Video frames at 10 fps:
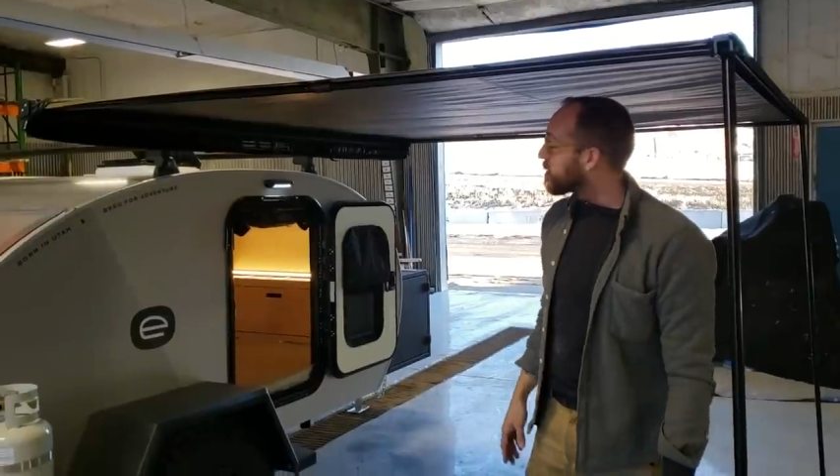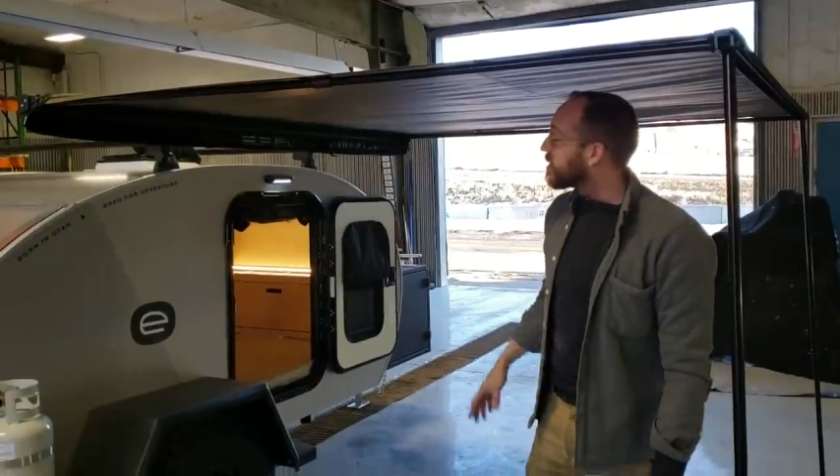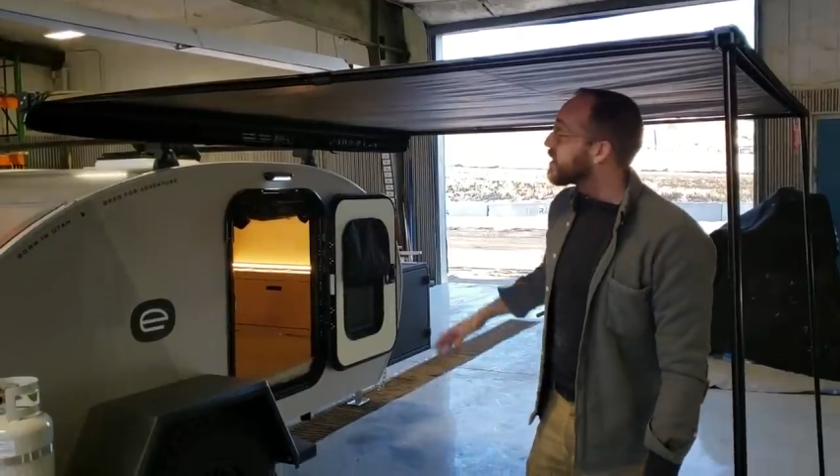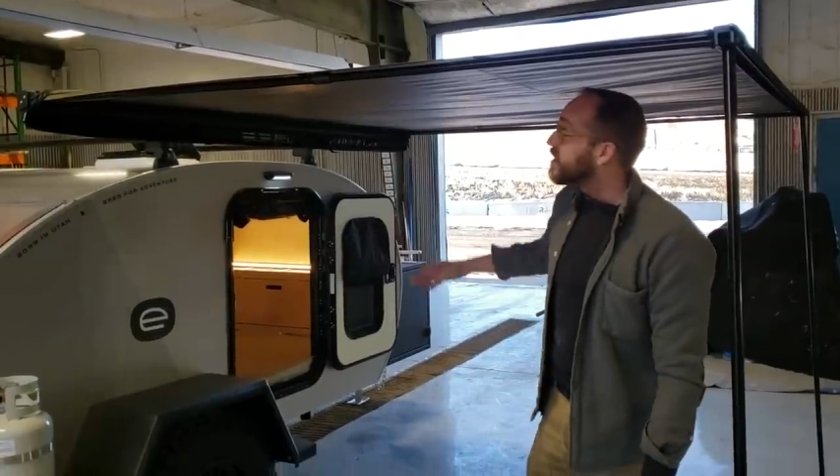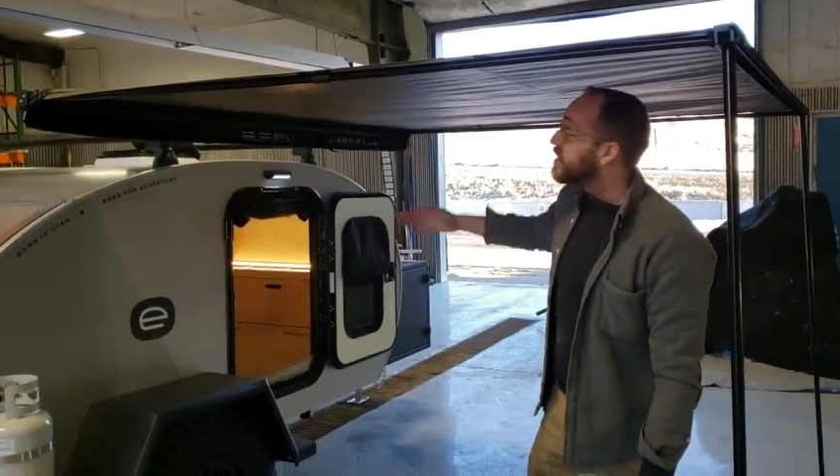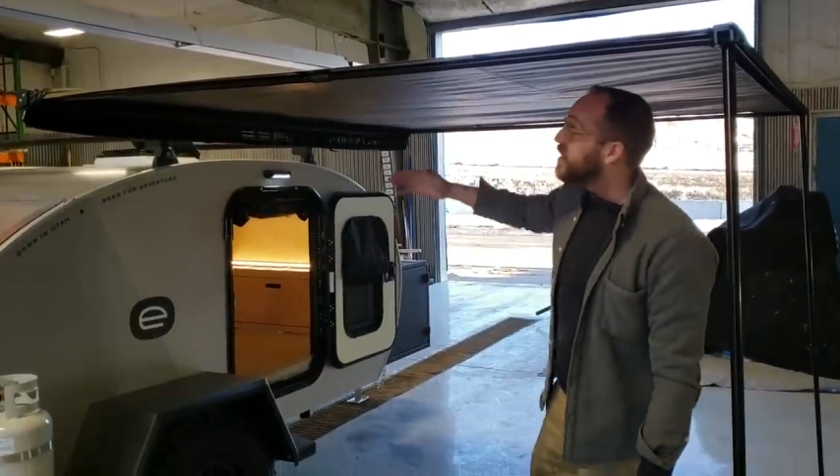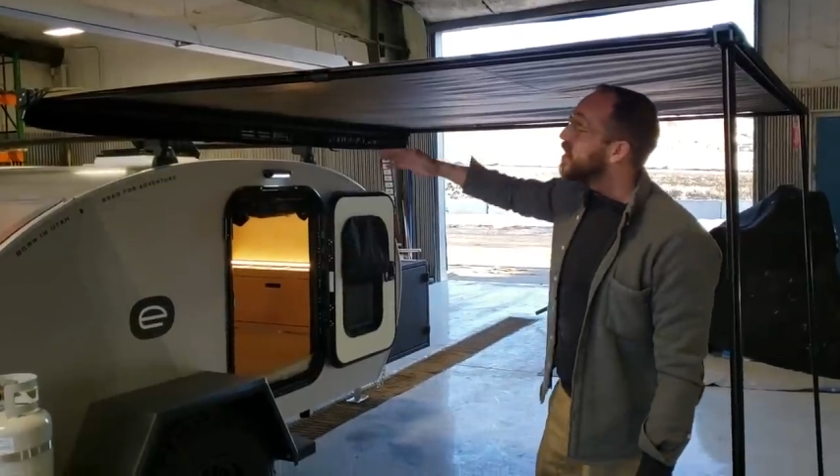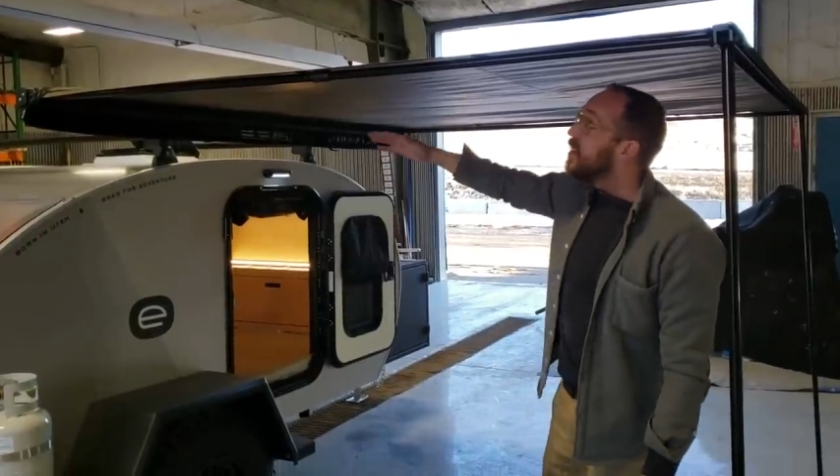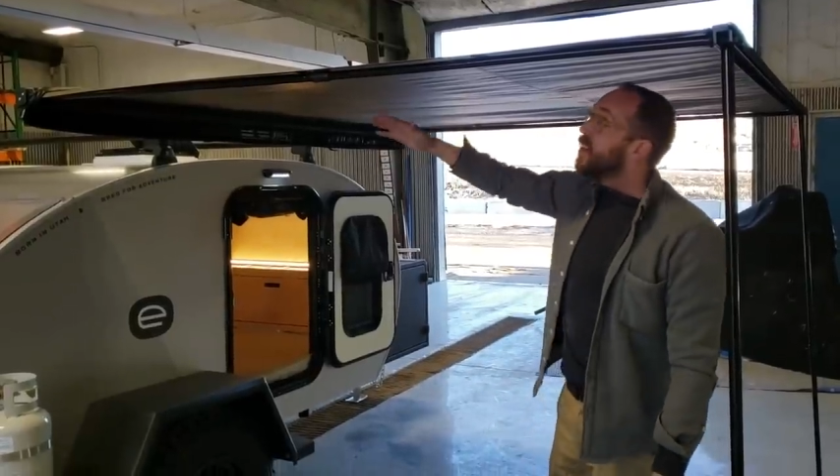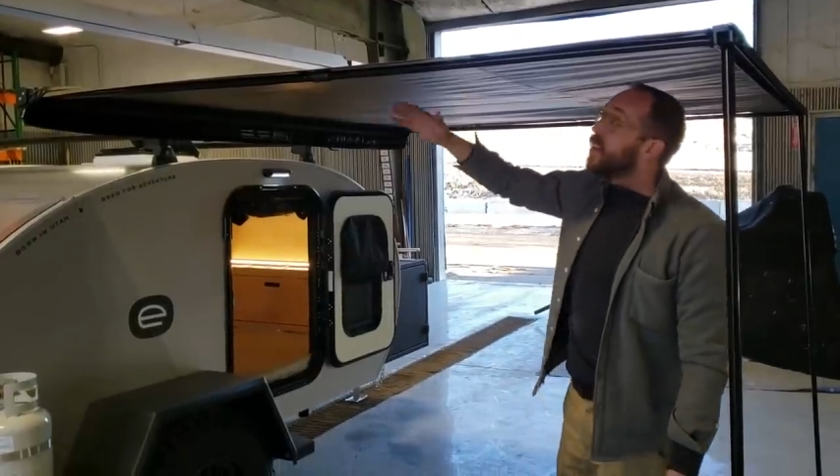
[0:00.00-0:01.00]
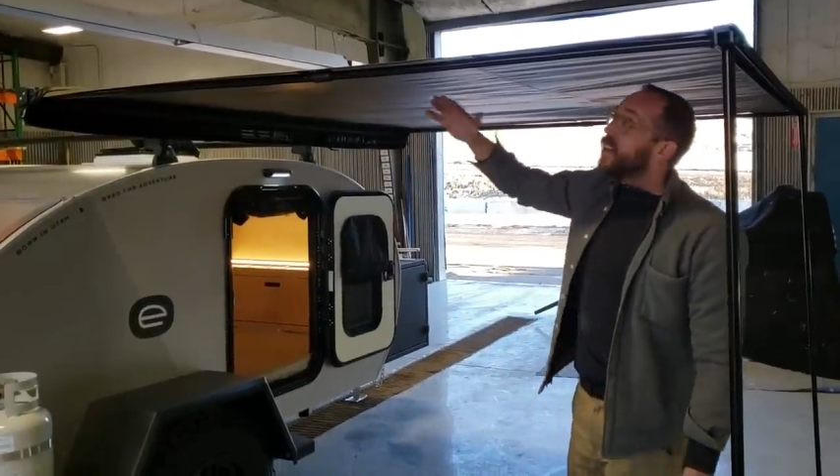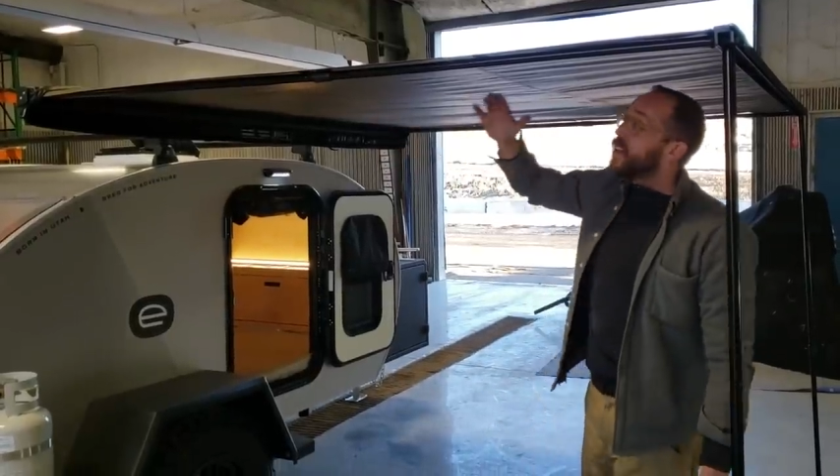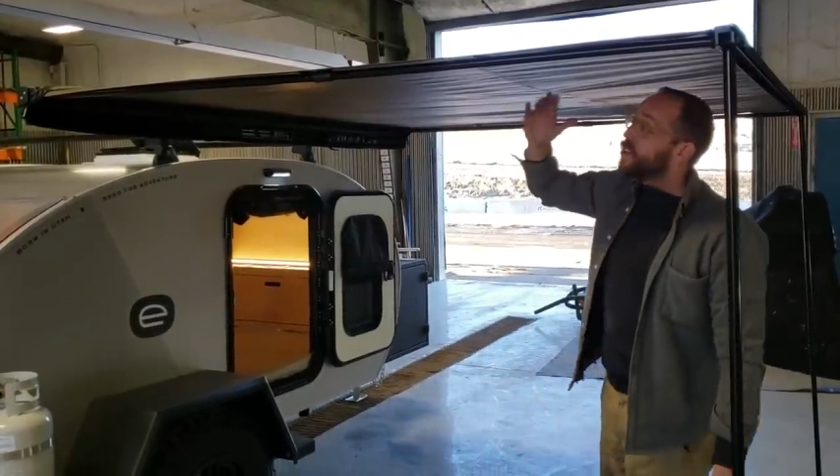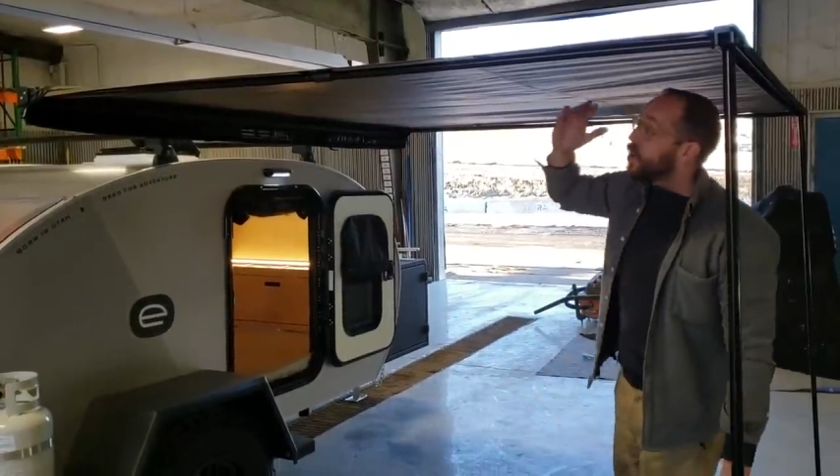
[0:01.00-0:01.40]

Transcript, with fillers: As you can see, it's